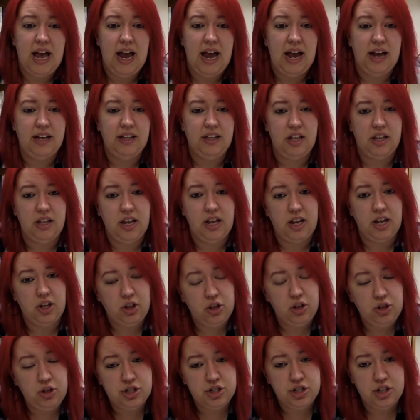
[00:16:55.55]
And then the
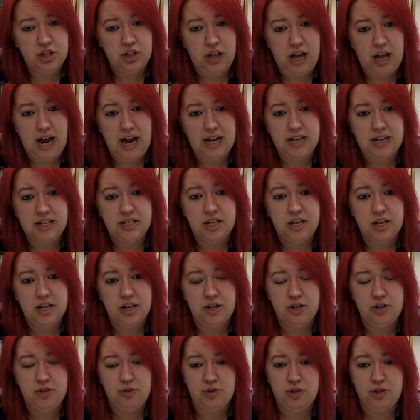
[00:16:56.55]
inclusion class,
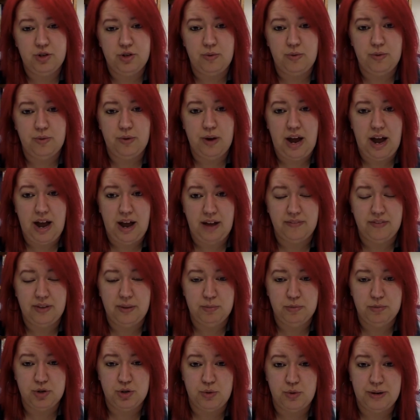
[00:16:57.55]
you have
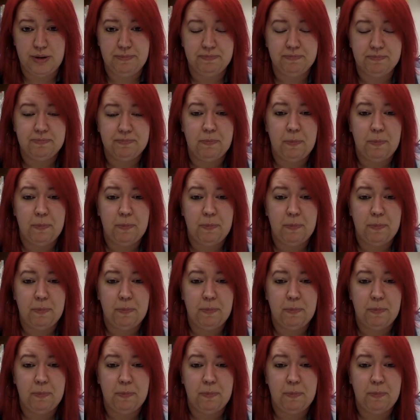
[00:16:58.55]
them doing